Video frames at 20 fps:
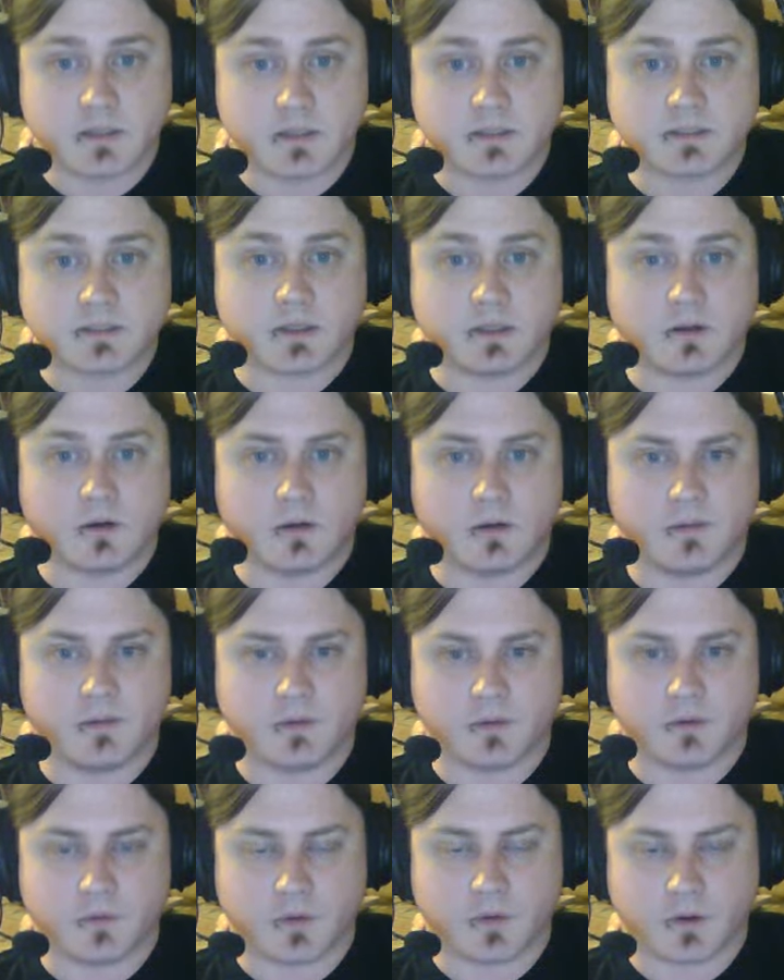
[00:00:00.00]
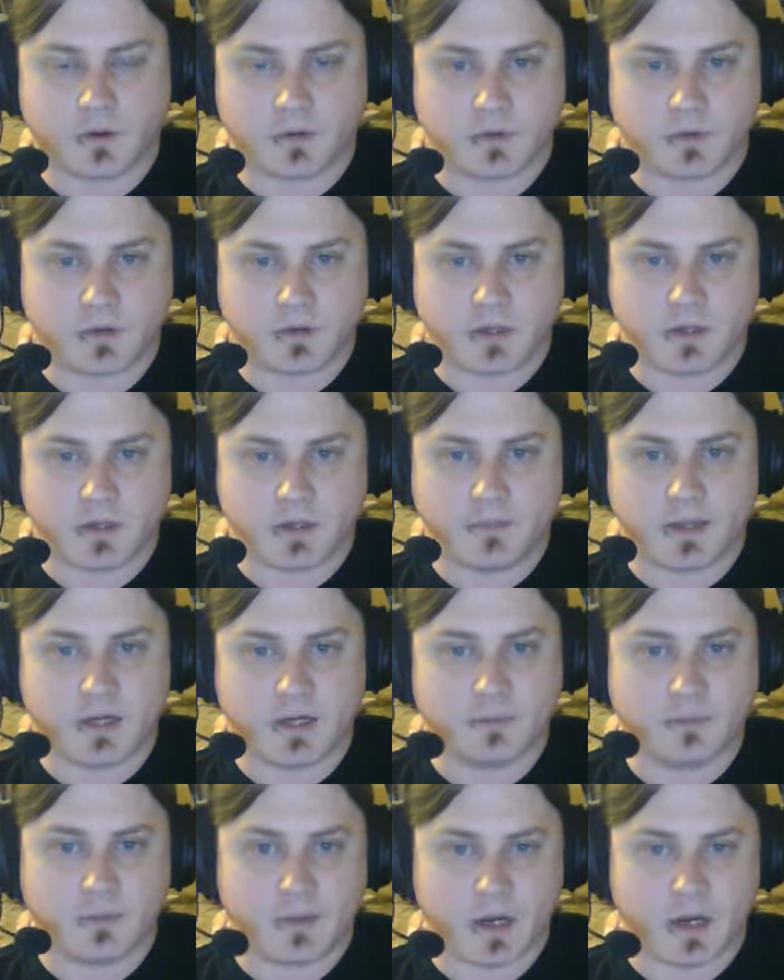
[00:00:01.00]
So, and then they're going to
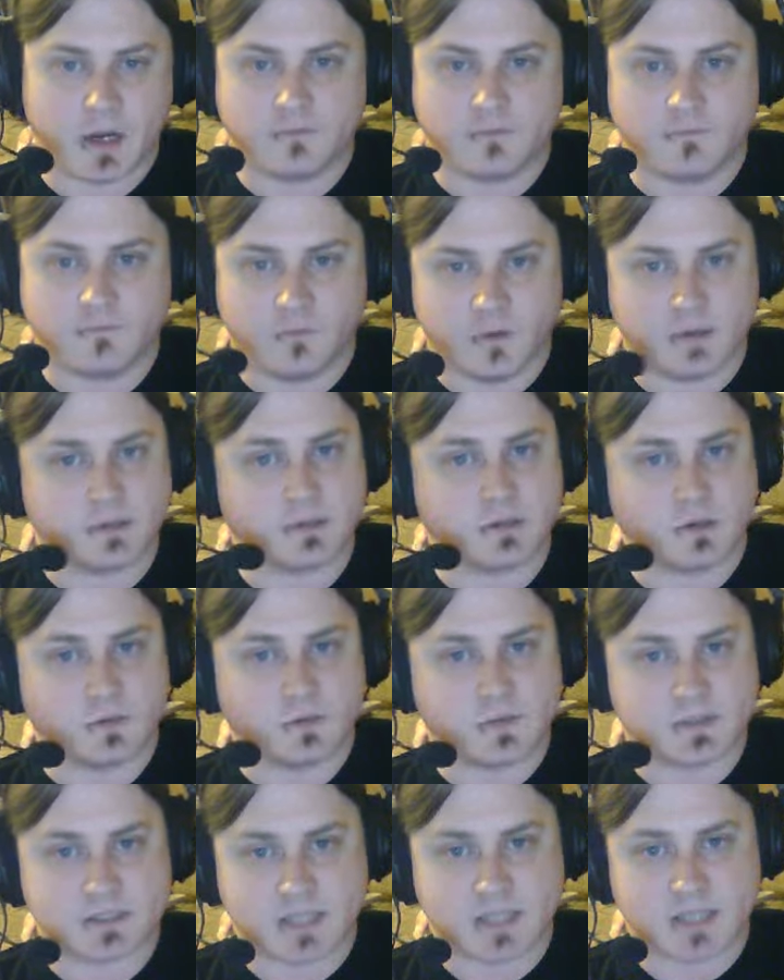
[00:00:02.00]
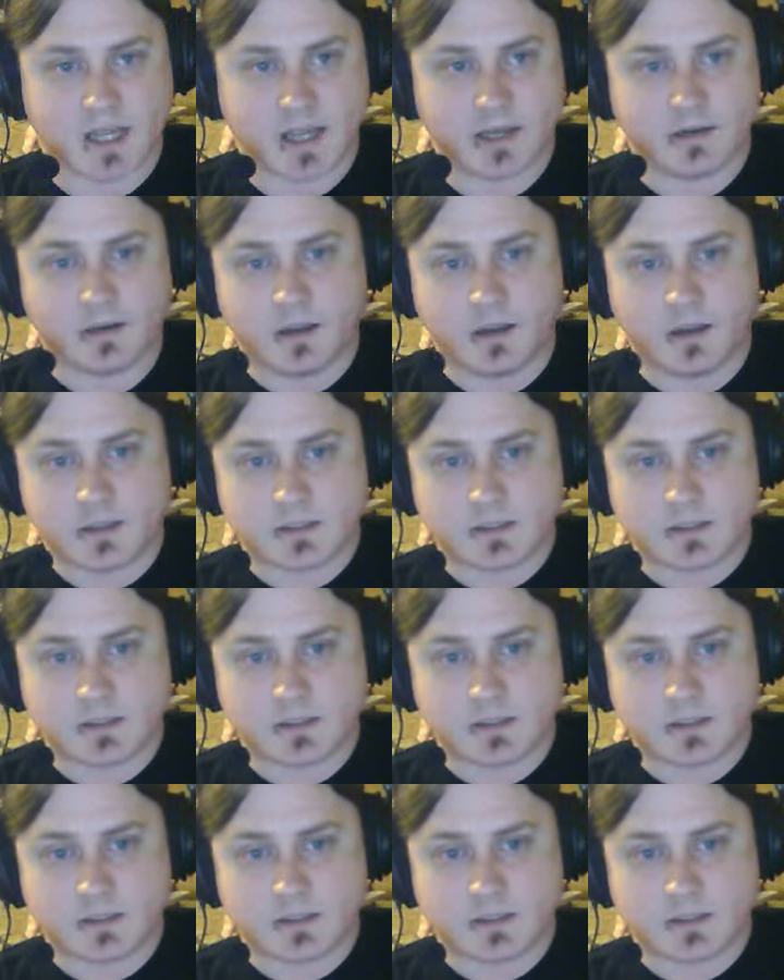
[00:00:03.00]
better prepare for it during the side.